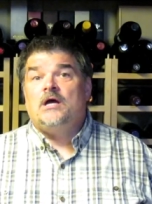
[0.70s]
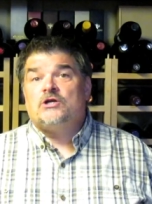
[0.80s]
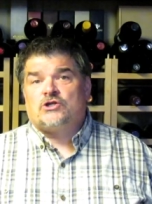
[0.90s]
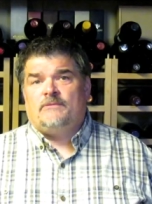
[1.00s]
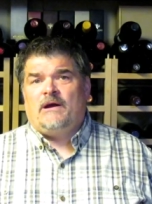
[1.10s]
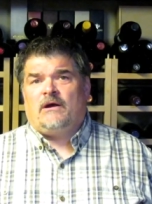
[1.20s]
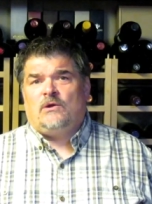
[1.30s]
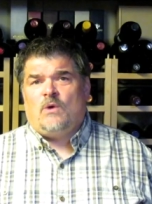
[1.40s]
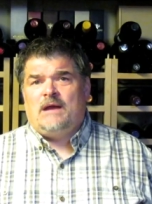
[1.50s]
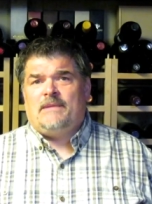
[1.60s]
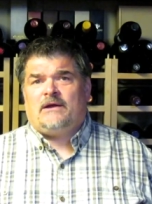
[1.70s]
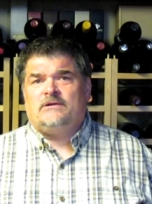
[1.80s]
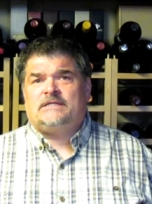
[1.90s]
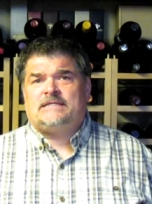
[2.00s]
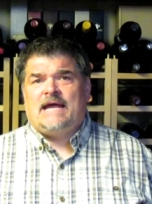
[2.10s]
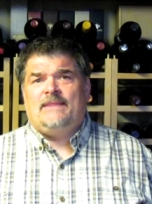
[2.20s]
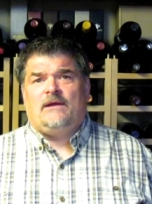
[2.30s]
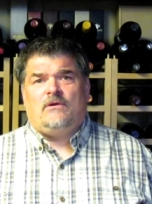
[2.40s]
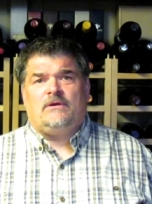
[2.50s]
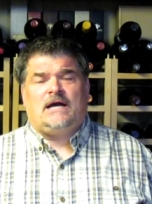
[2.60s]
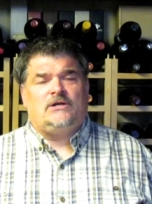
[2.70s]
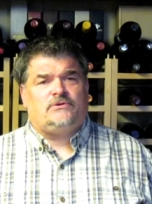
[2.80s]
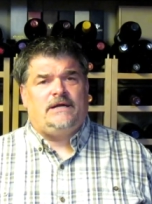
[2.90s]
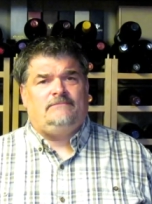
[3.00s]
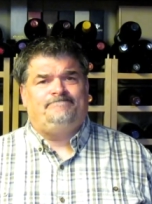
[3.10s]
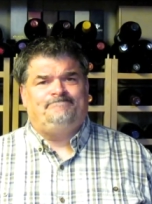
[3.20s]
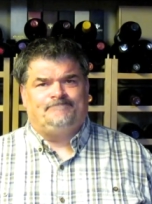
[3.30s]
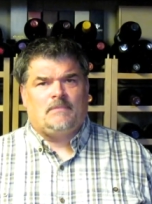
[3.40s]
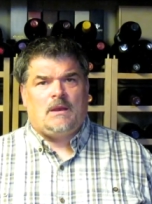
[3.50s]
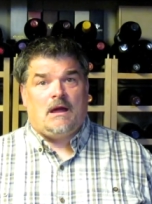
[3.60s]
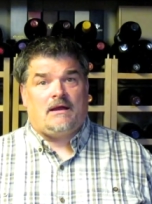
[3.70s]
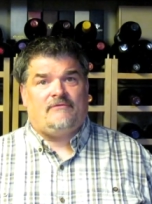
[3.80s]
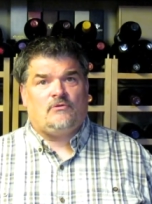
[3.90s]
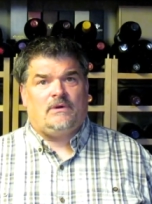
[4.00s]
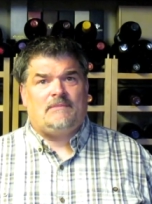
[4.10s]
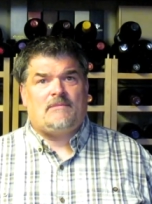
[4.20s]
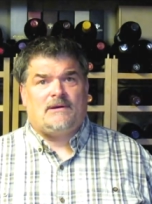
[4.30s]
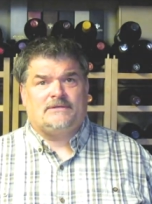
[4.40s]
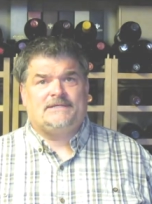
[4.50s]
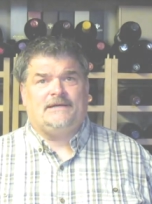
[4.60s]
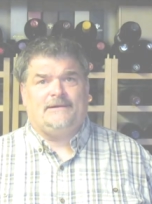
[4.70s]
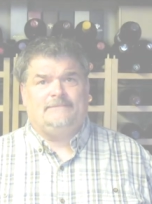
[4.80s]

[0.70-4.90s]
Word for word: Should American winemakers stay in their own country? Not after what I'm about to tell